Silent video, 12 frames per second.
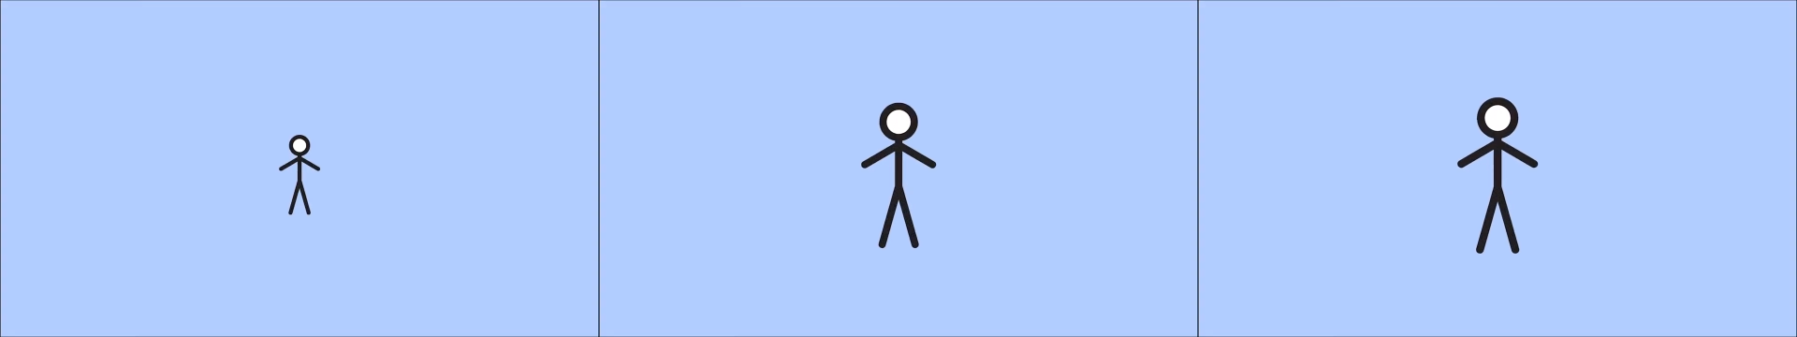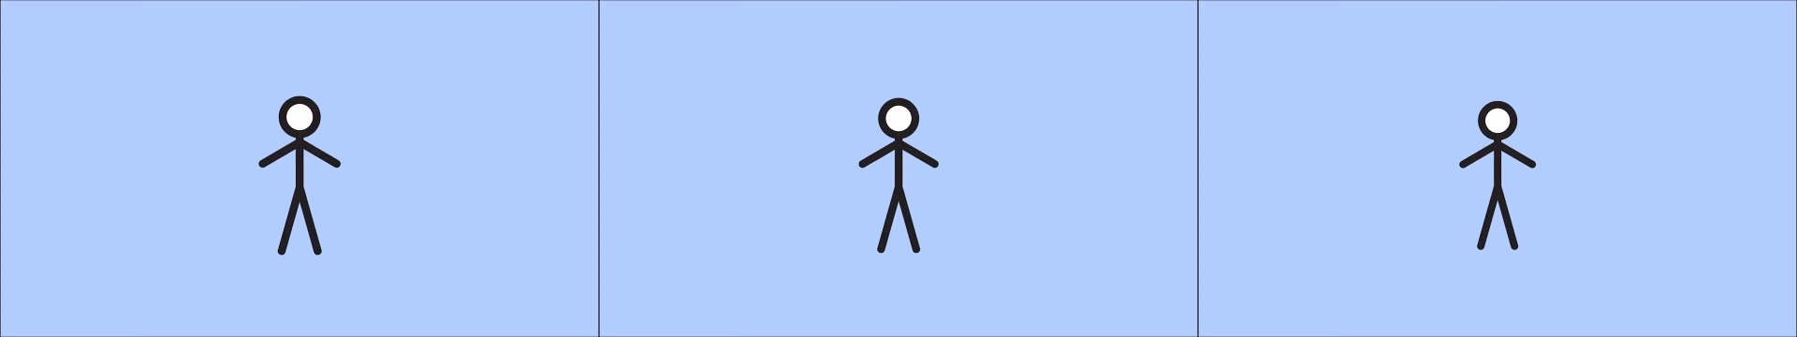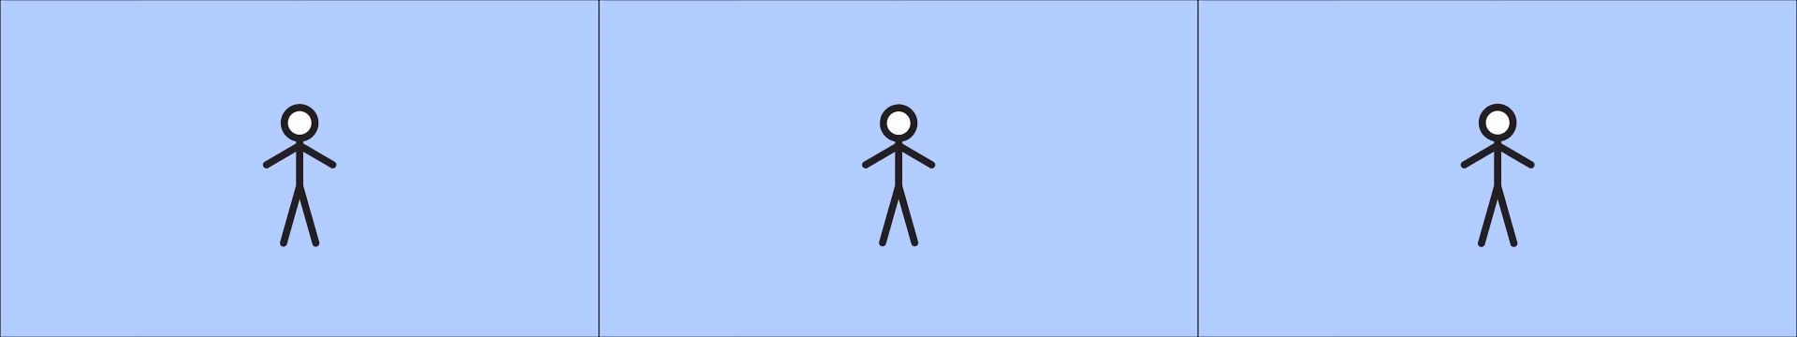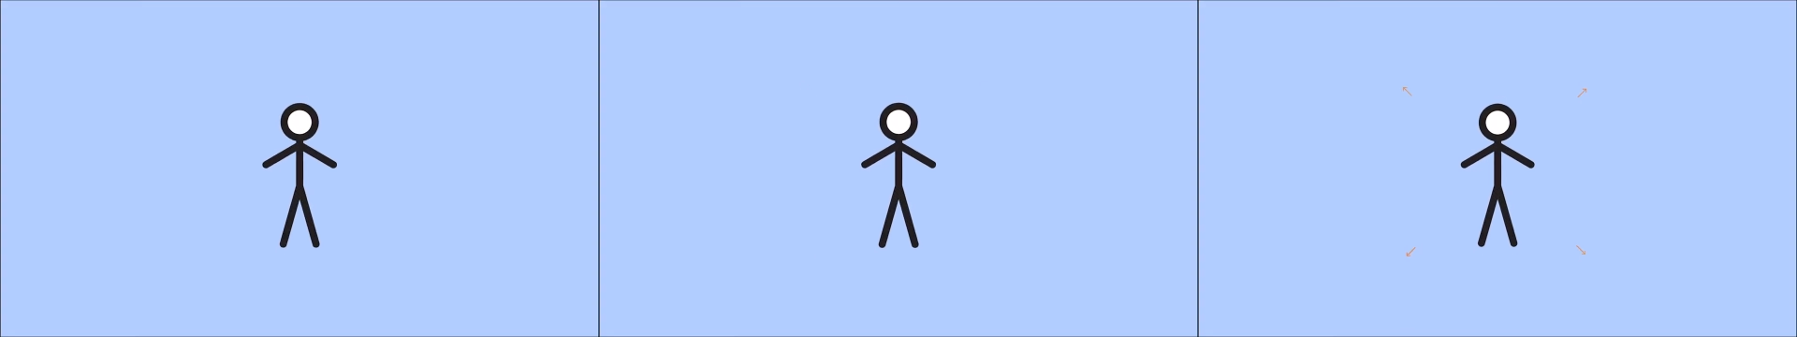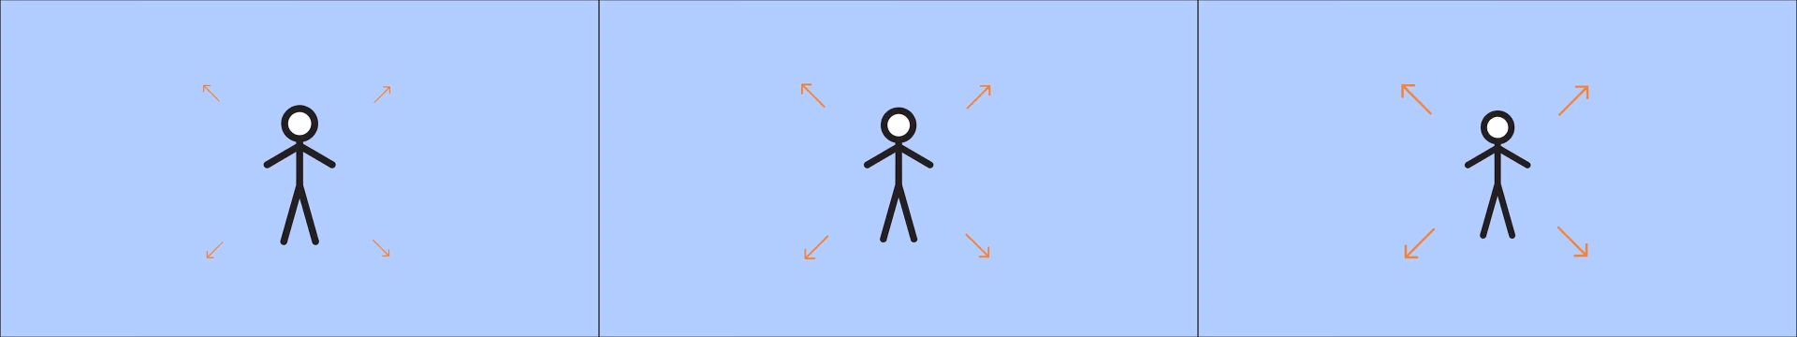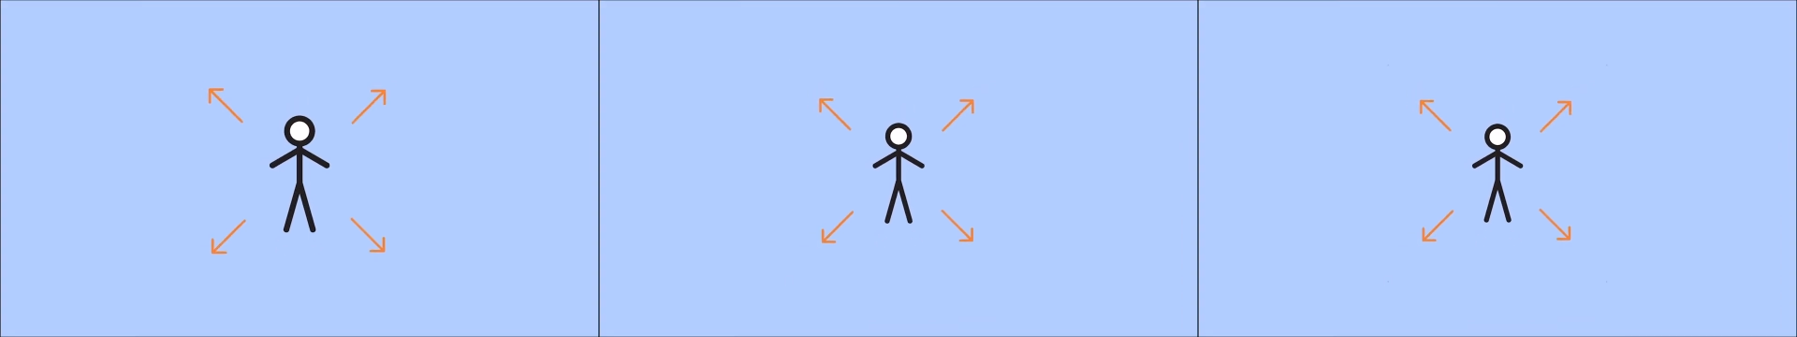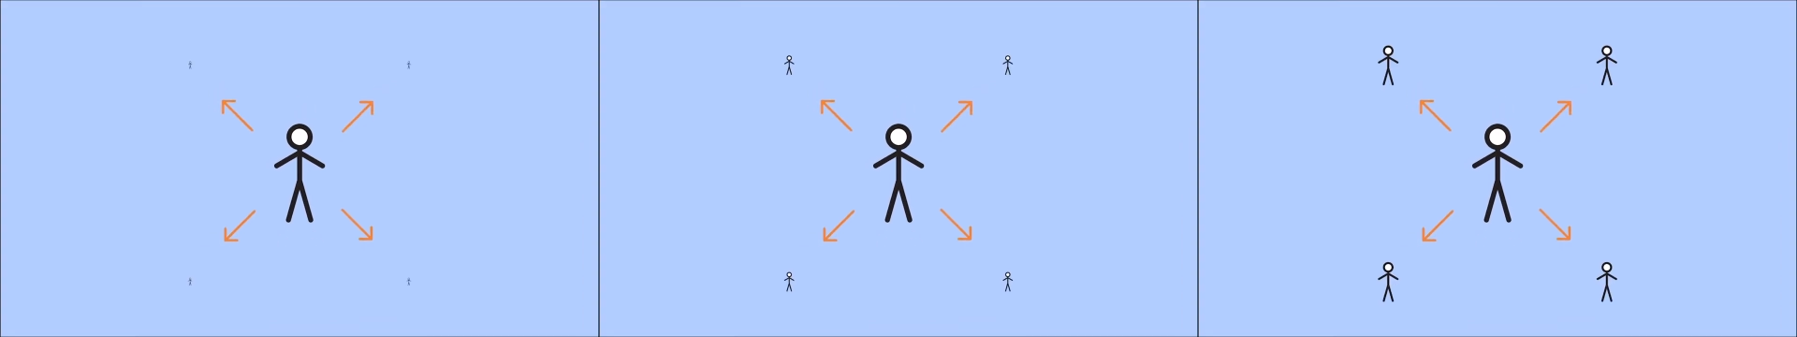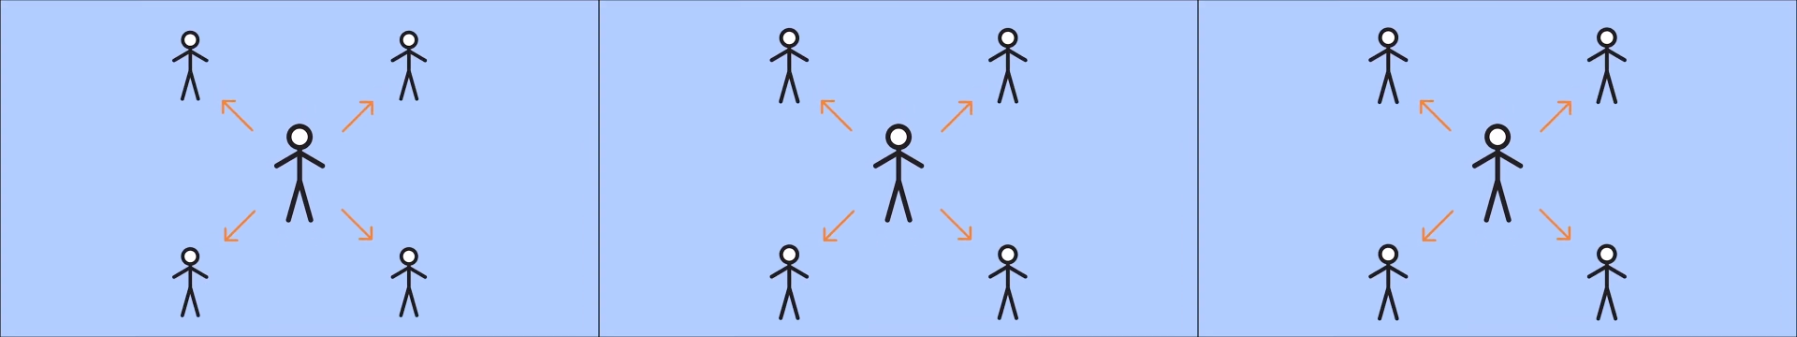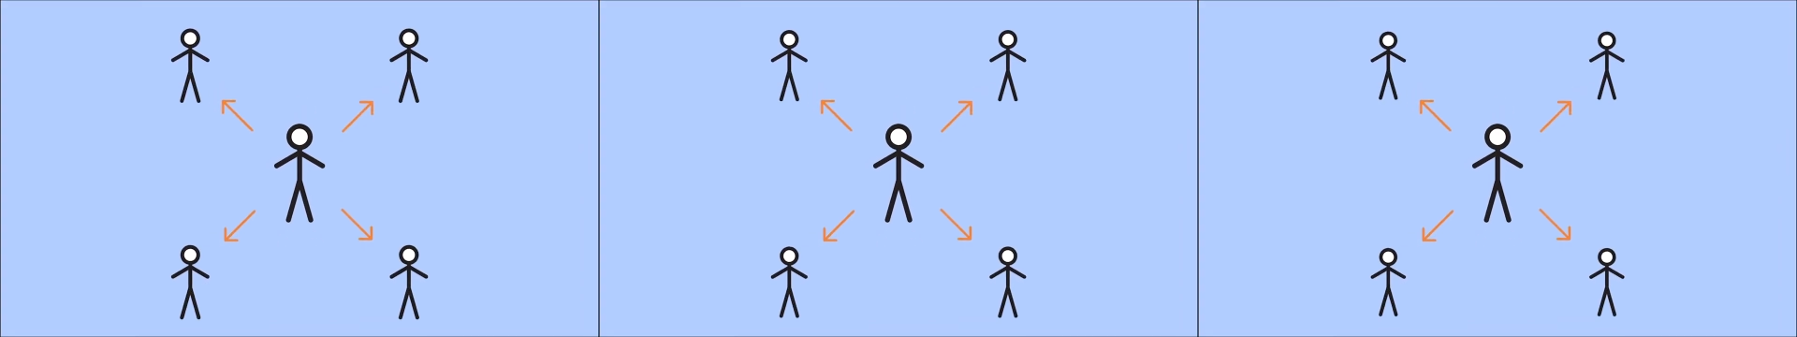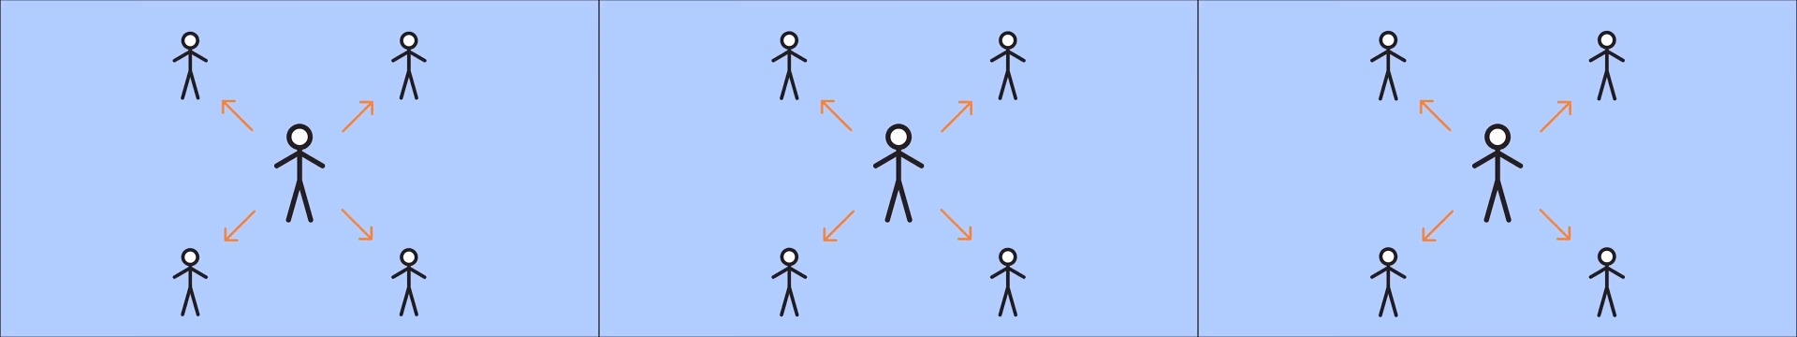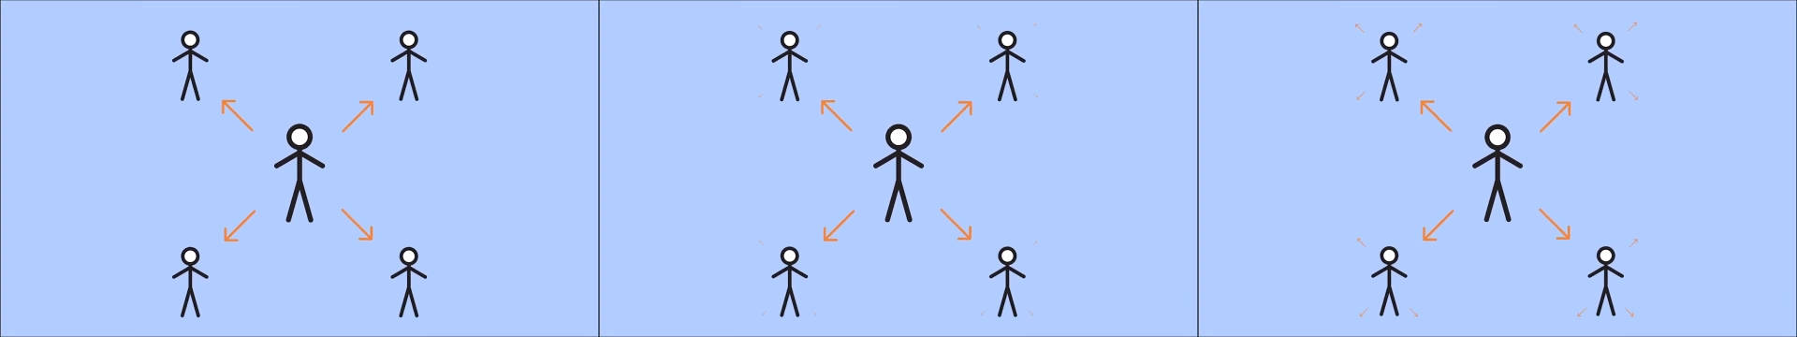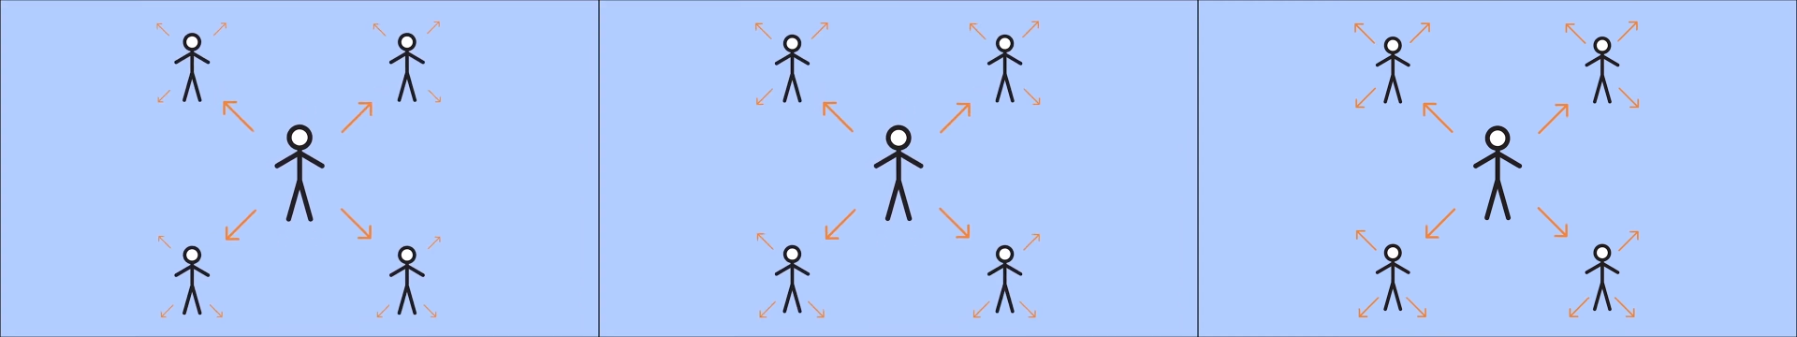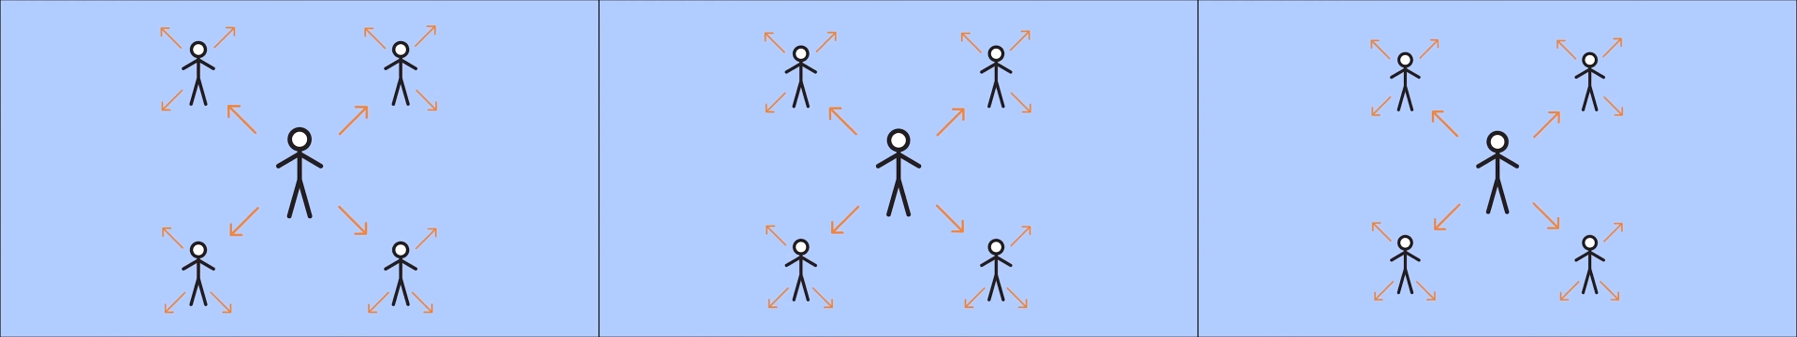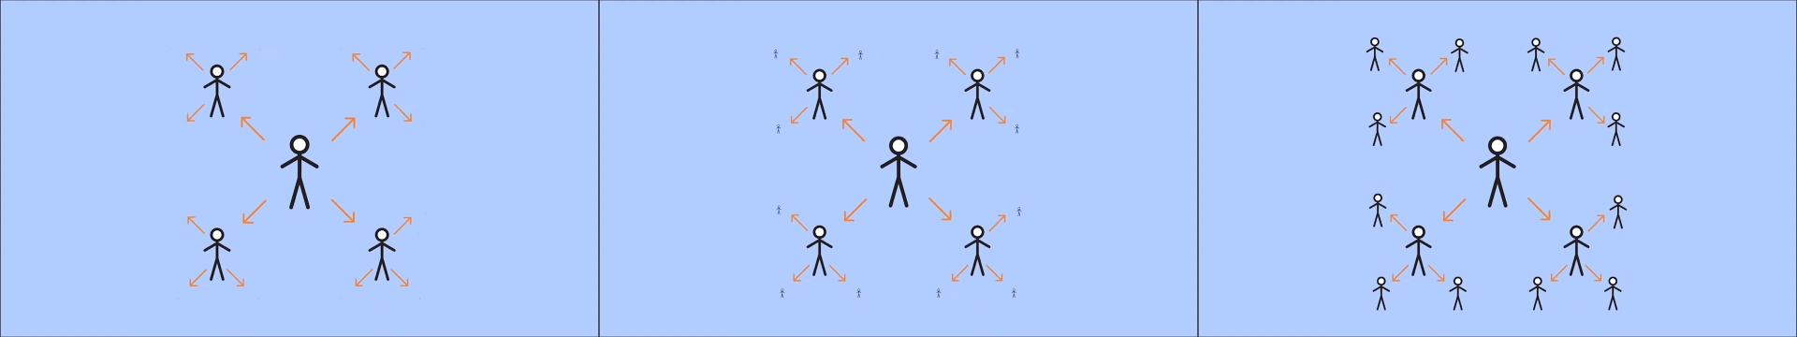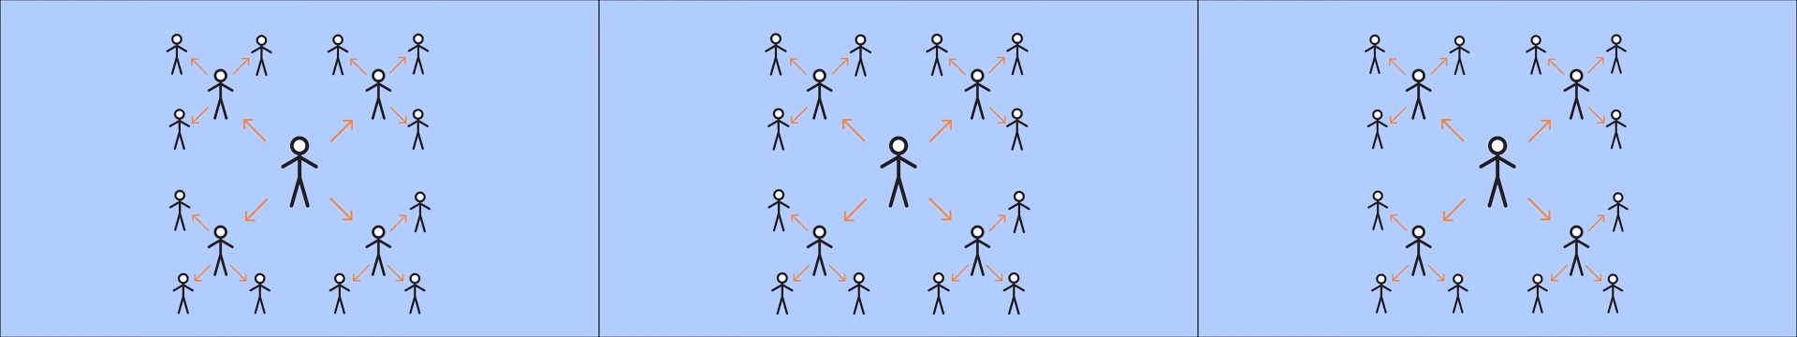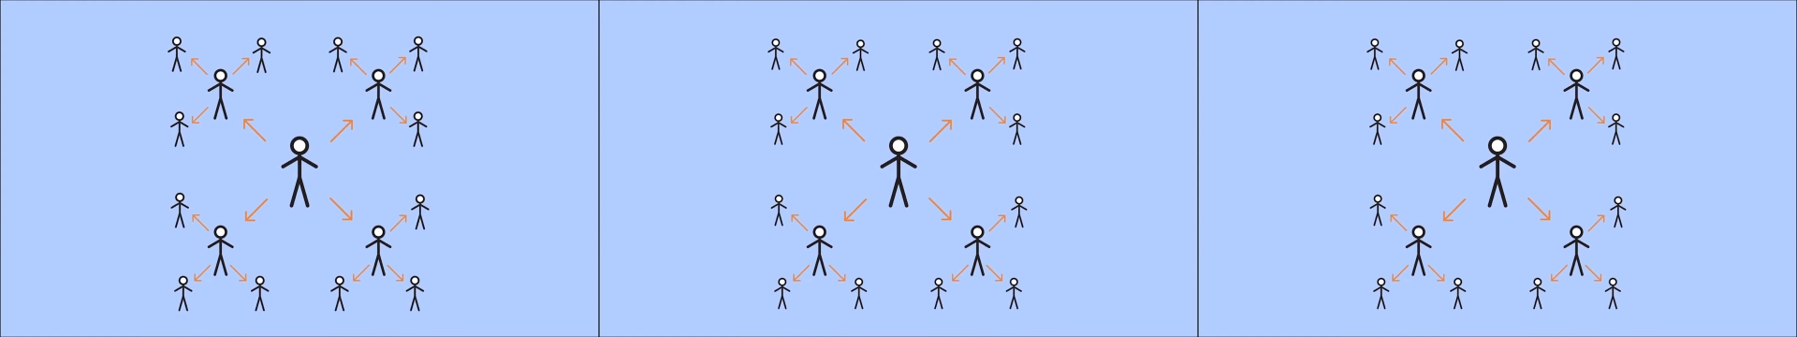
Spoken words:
[unreadable: no face in view]